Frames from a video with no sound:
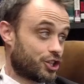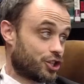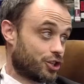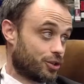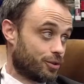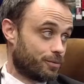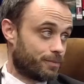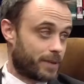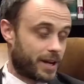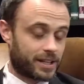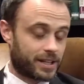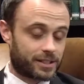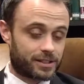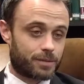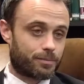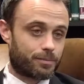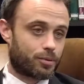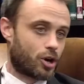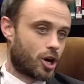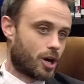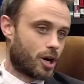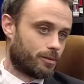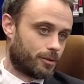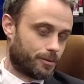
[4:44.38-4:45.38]
issue, begs the
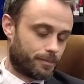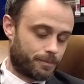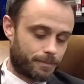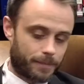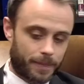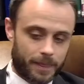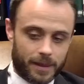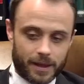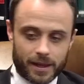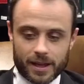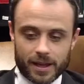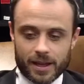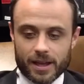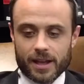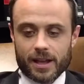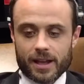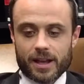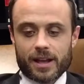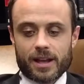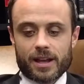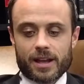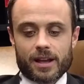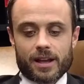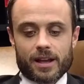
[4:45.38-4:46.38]
problem.
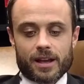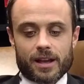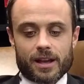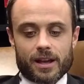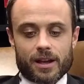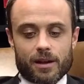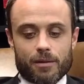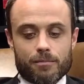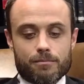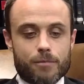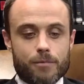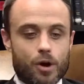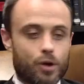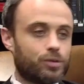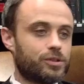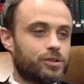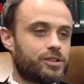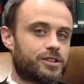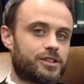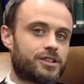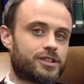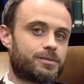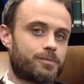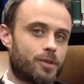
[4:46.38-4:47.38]

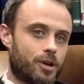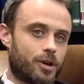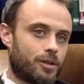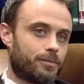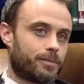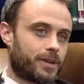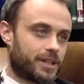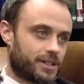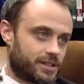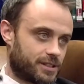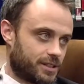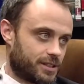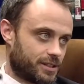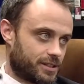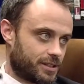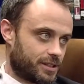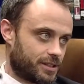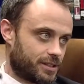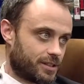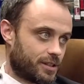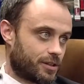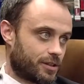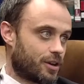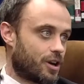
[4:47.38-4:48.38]
Most small
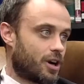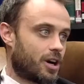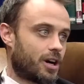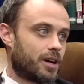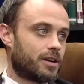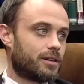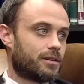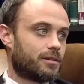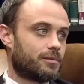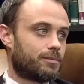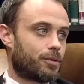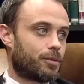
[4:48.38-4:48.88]
businesses are not